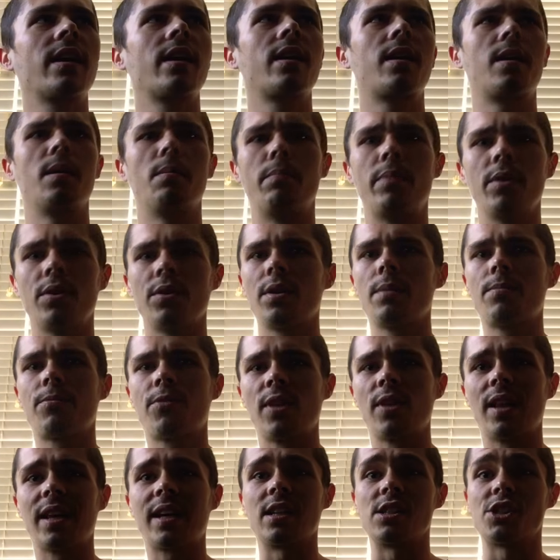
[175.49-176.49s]
it could build up
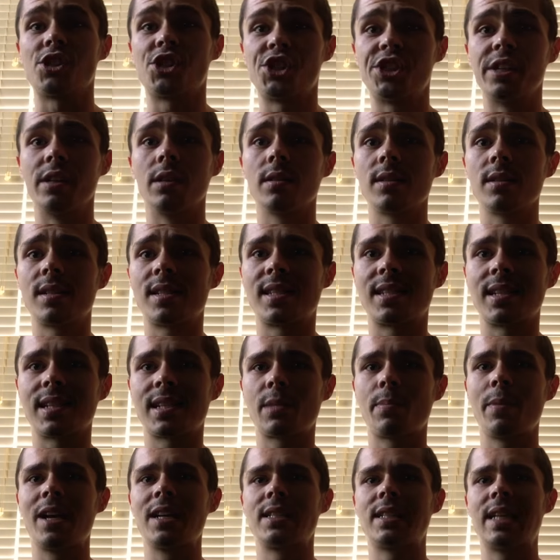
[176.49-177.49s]
for like a Shield
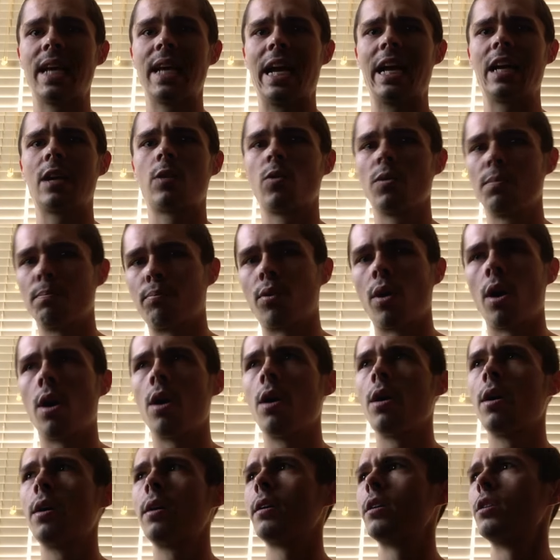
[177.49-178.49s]
6-man tag with
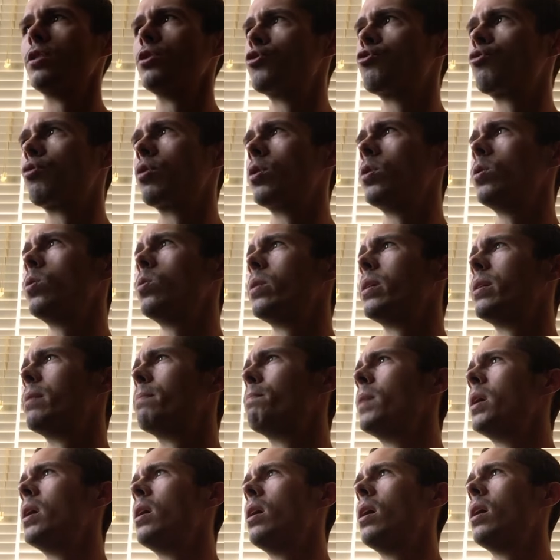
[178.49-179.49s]
Braun and Drew
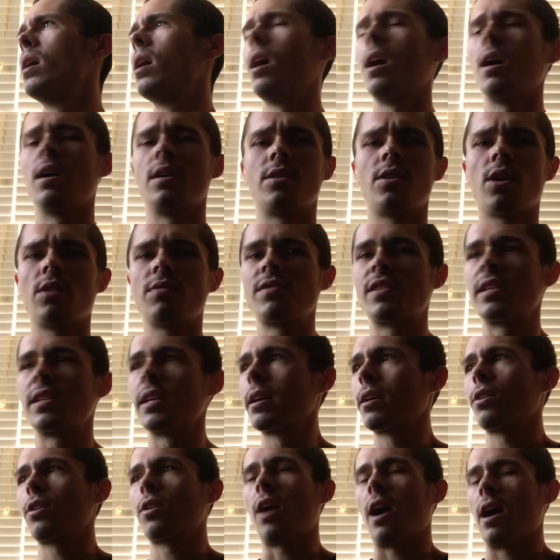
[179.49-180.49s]
and Dolph
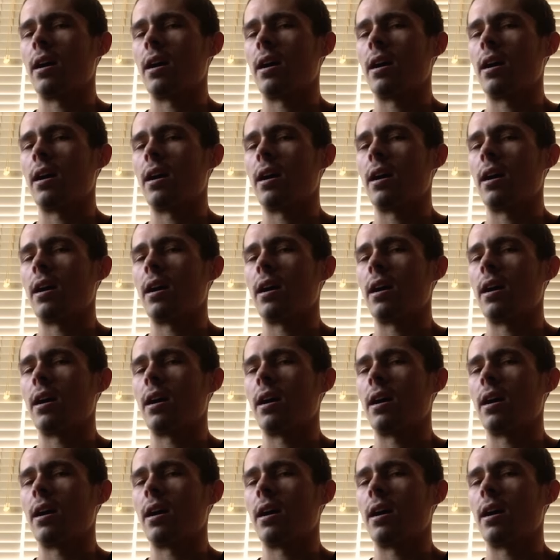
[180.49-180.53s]
Ziggler.